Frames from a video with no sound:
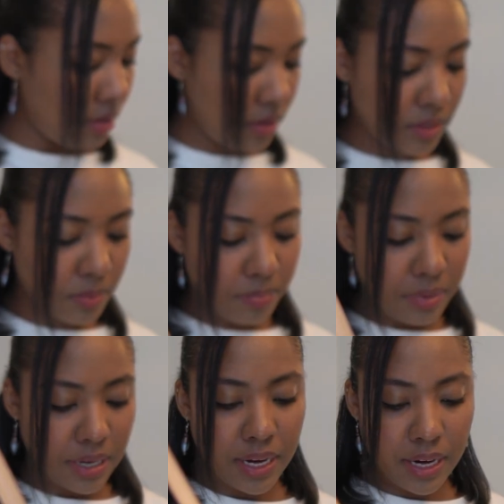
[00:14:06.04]
It's a
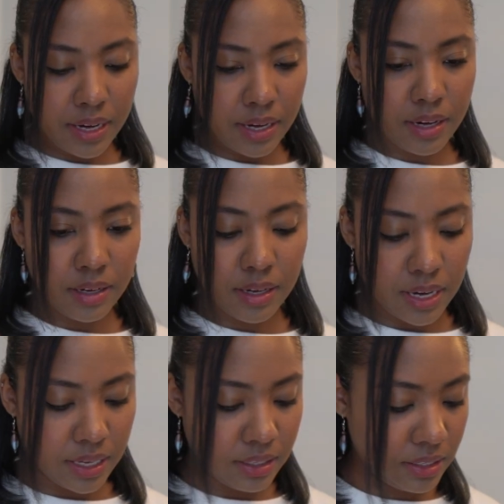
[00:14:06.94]
plain
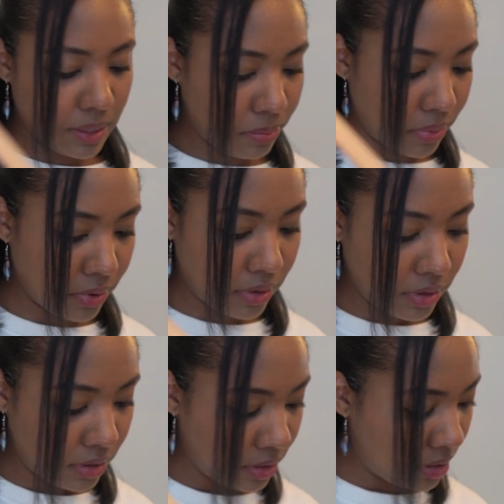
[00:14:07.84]
and
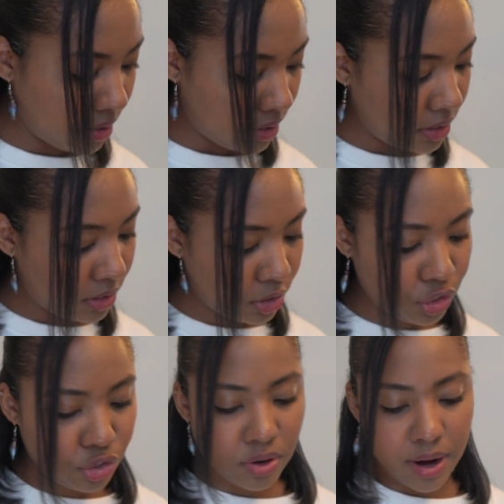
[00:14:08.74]
simple
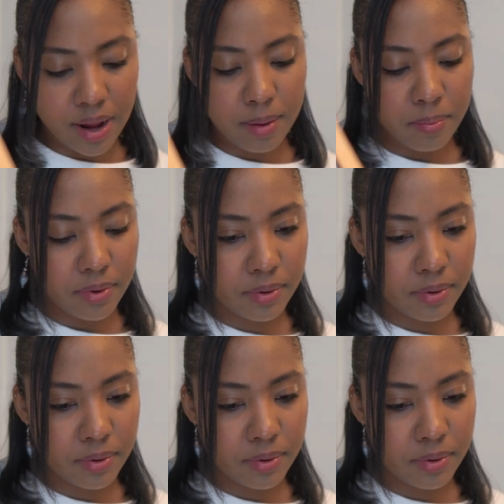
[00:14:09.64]
strap.